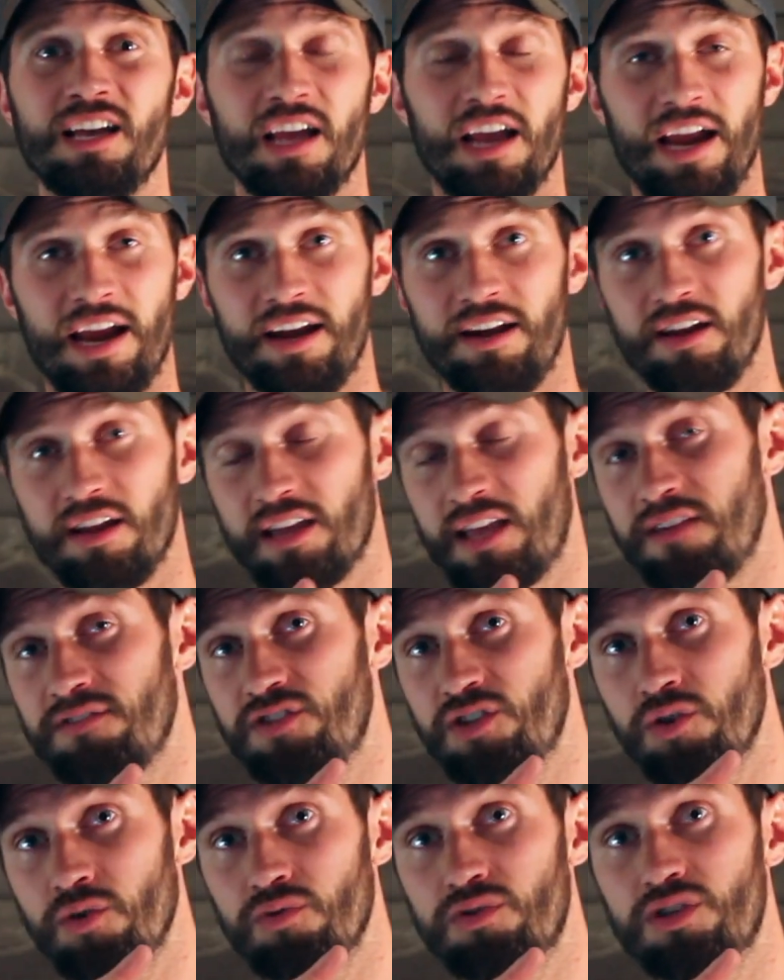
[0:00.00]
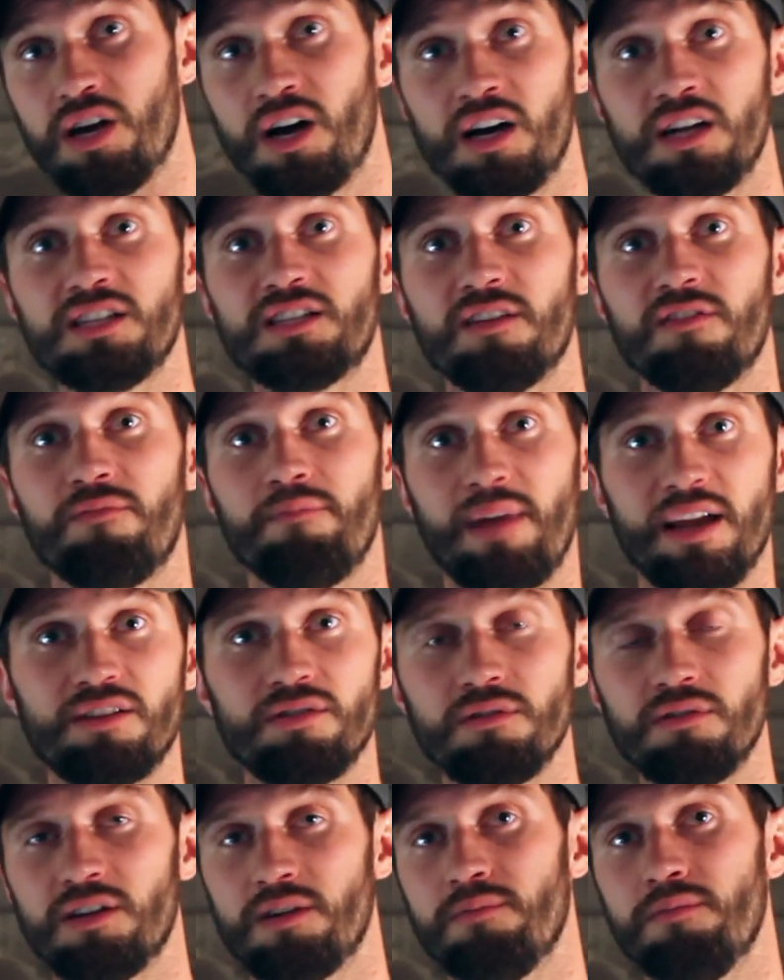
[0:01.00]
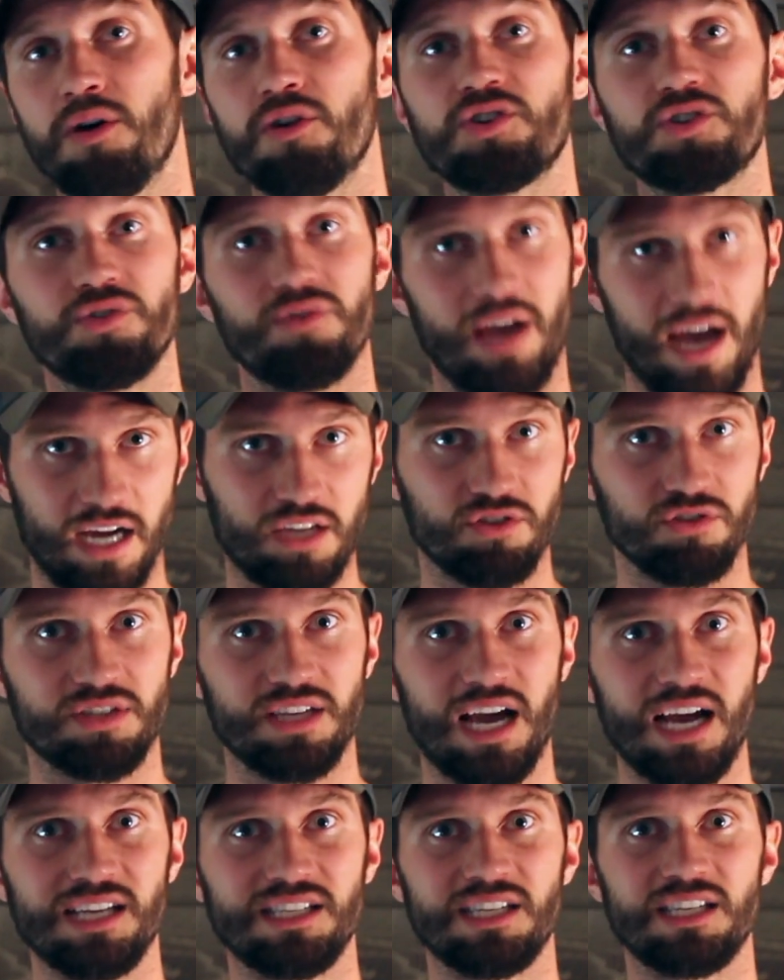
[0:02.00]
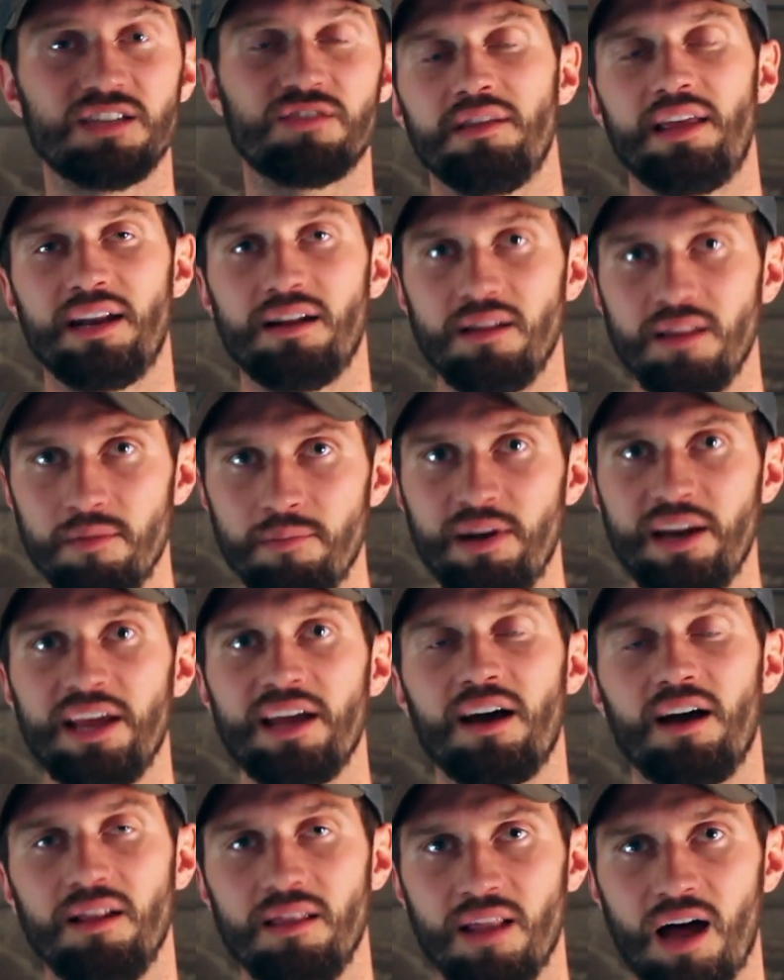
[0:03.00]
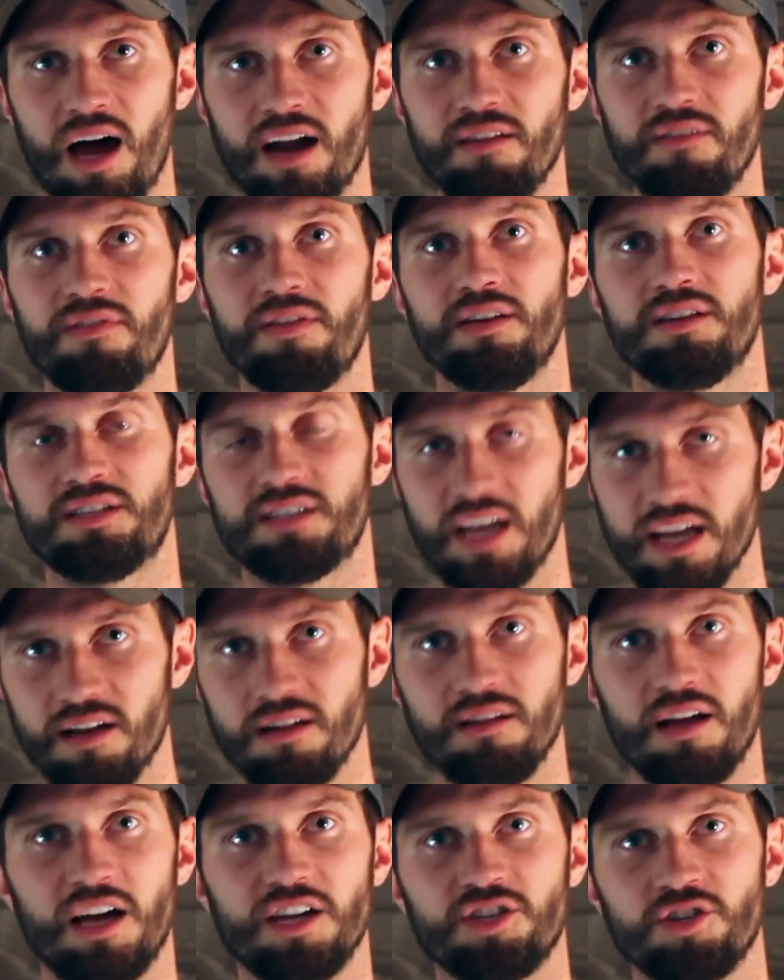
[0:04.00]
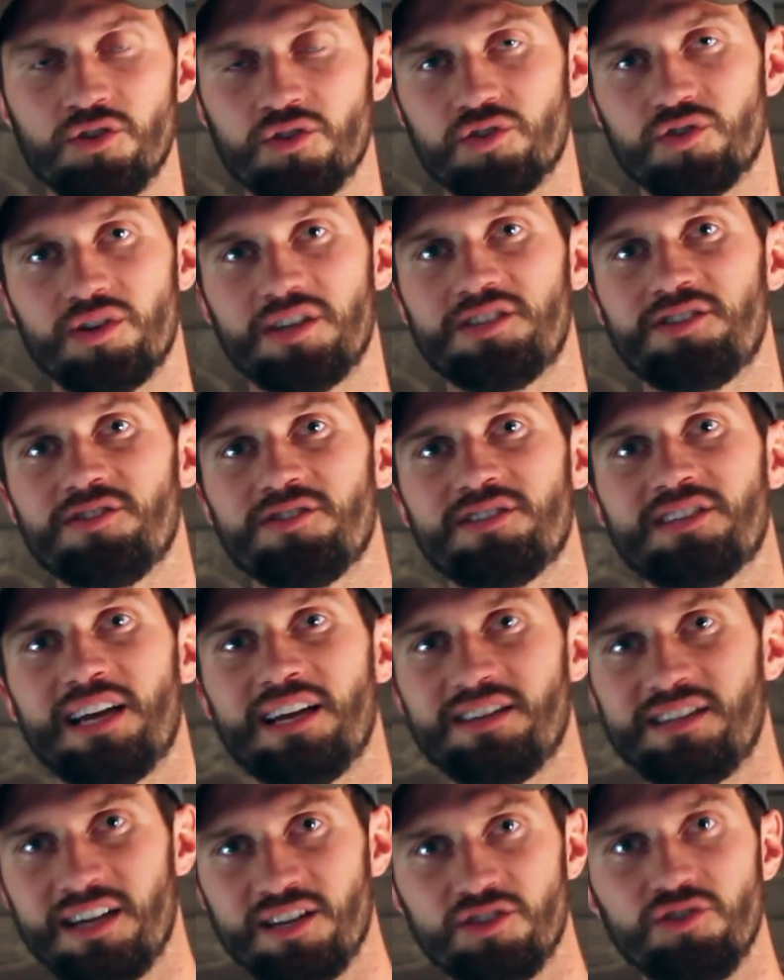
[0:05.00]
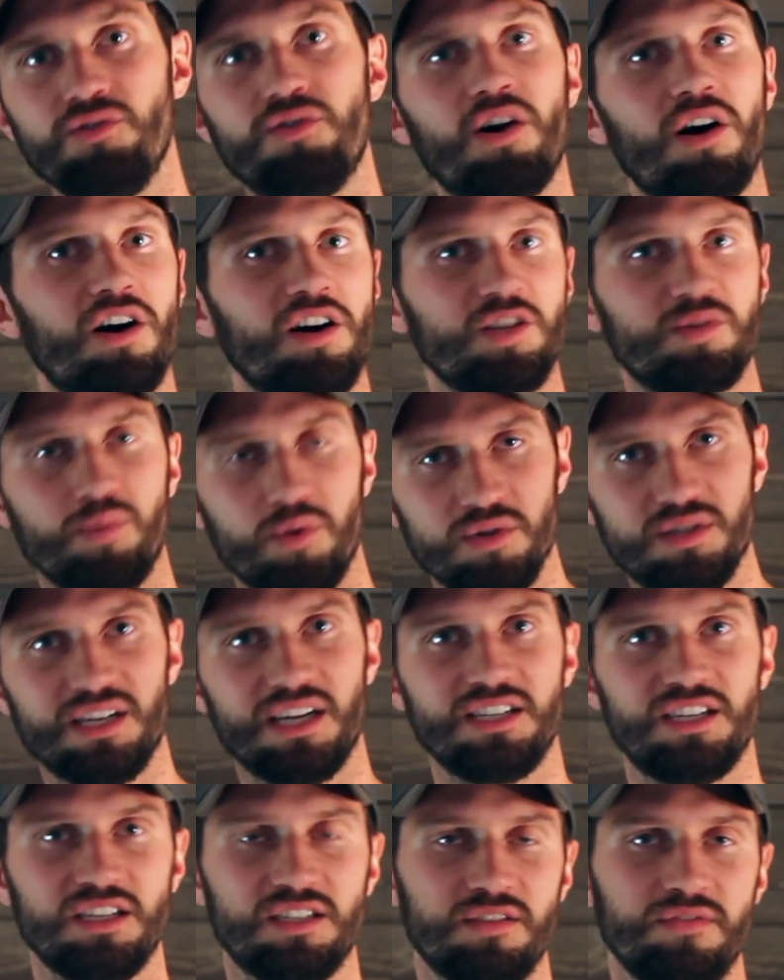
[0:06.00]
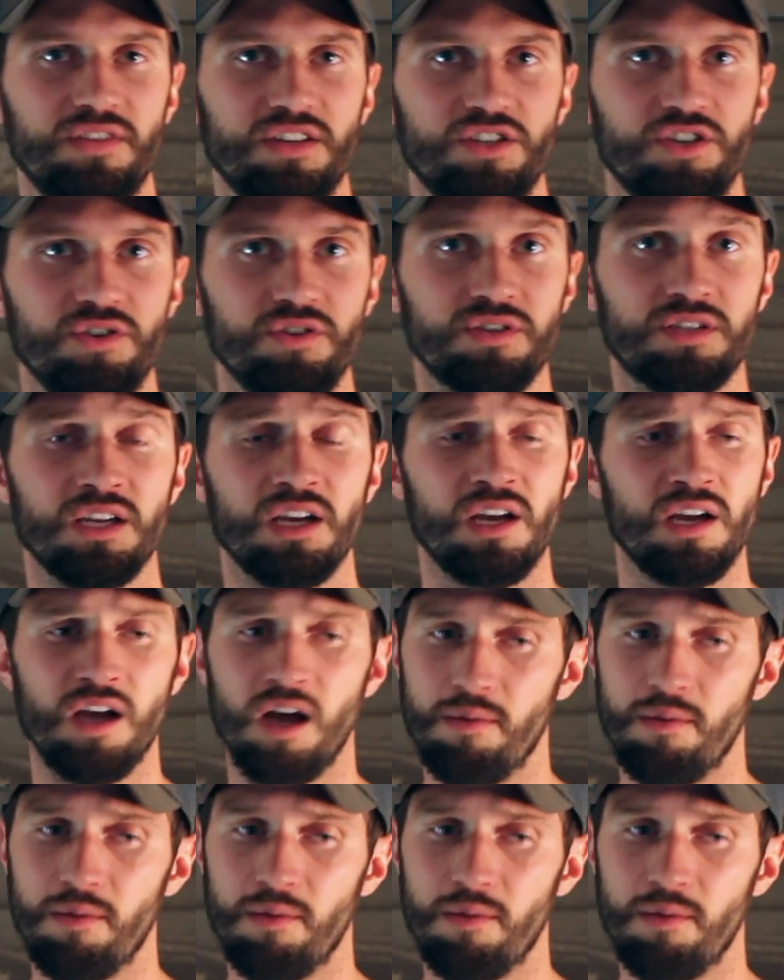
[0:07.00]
and gives you tons of mental and emotional exercises that eliminate a lot of the psychological stressors that tend to cause most digestive issues,